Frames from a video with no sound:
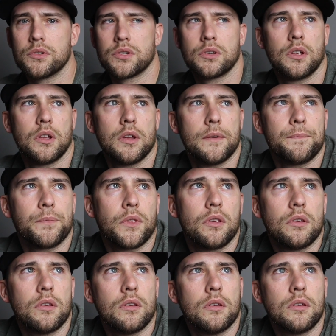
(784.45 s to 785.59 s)
which
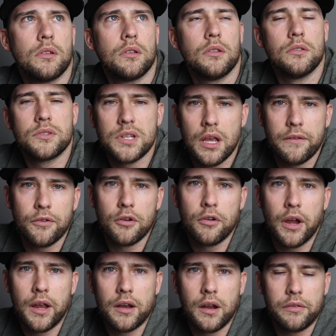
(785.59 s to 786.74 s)
you take for
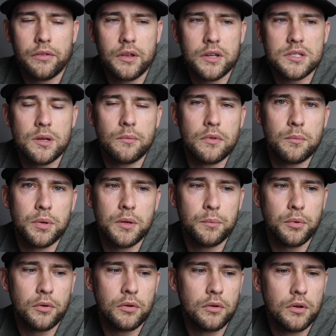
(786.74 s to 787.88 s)
granted, I think, some of the
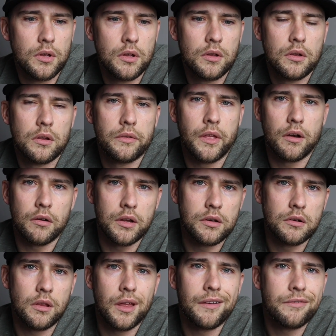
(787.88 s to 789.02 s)
people that are in
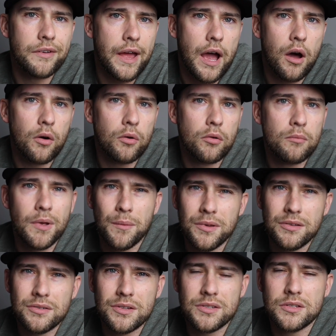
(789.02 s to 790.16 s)
your life now who
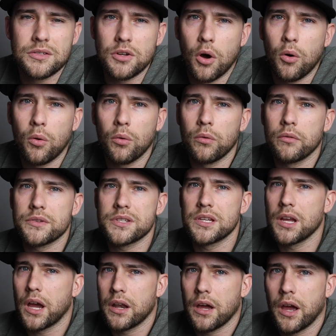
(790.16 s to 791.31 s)
maybe you just don't
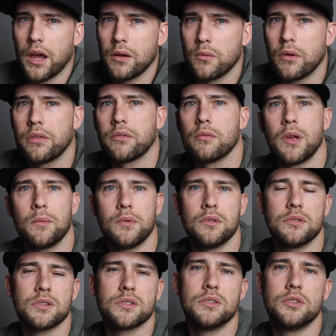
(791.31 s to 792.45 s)
see eye to eye with, or maybe you
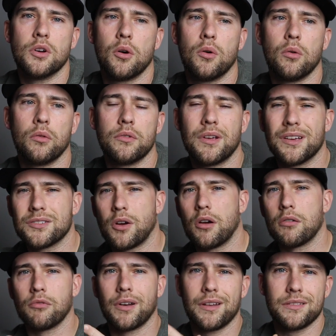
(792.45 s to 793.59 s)
just don't, you guys
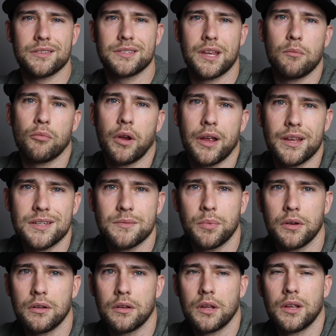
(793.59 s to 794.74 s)
aren't running the same race,
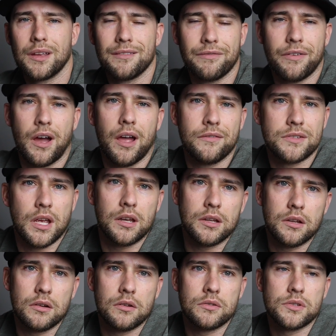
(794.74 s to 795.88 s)
but in 5-10
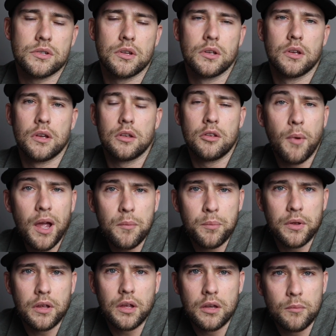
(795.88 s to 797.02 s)
years, you might
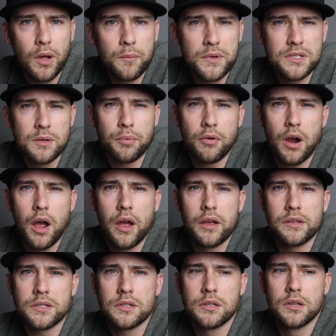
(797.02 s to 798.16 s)
be, and you might be
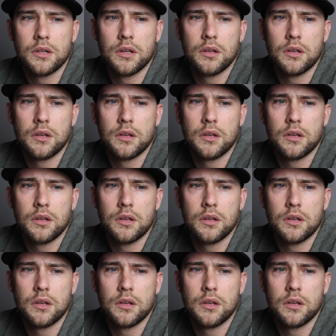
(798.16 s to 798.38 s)
surprised